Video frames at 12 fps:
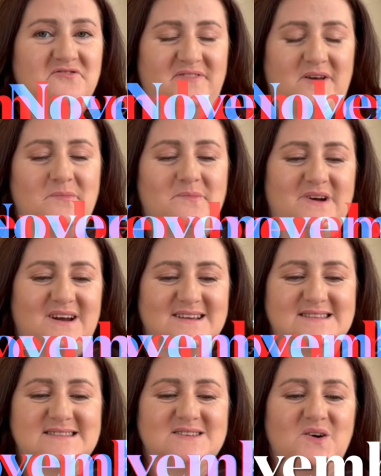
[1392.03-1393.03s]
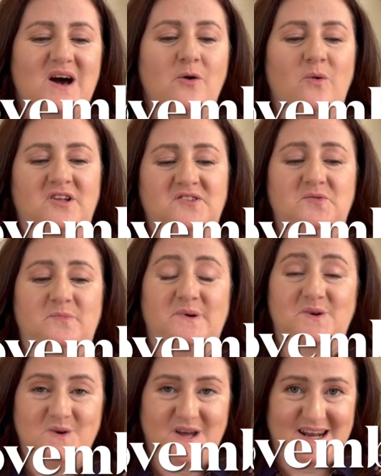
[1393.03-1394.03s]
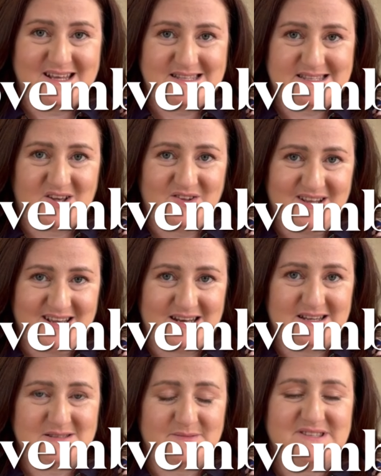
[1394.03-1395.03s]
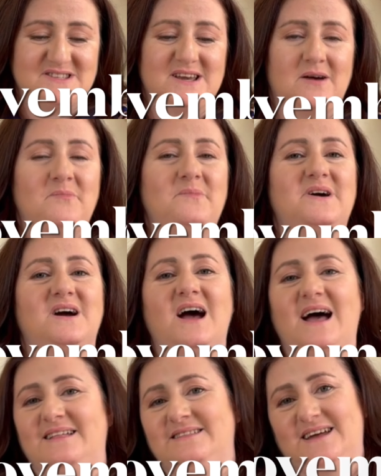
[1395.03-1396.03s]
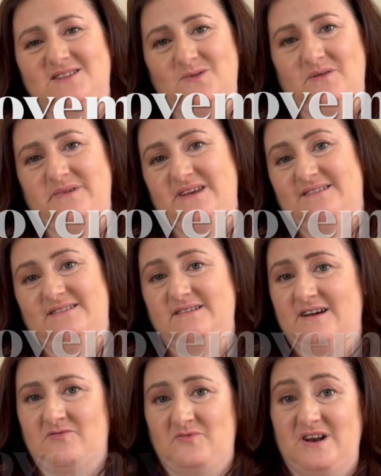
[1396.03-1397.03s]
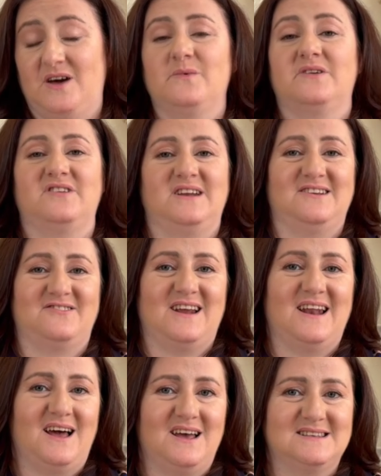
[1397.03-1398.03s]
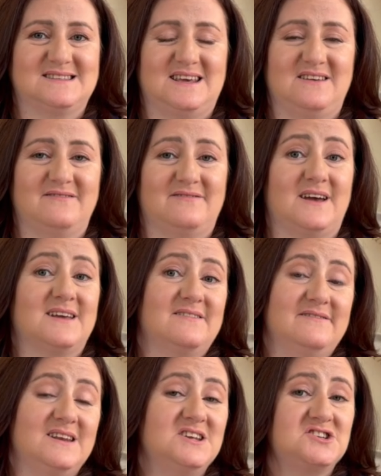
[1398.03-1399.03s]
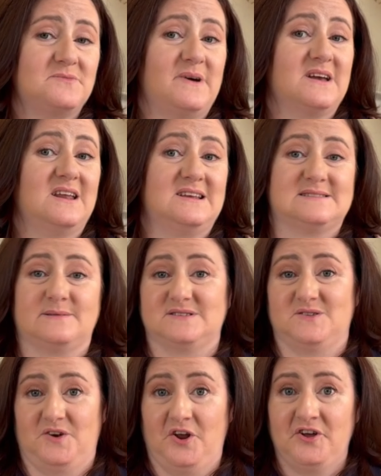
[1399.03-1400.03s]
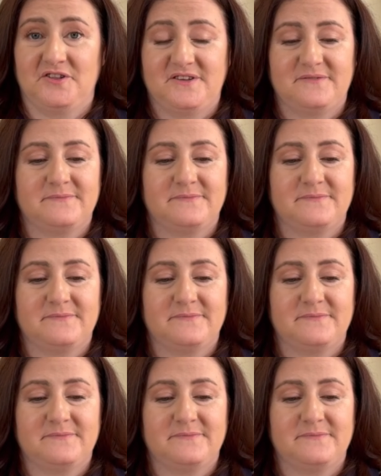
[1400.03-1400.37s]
November. So I want to progress on the Christmas jumper, and that will be the time when I will really realize if I can finish it by Christmas or not.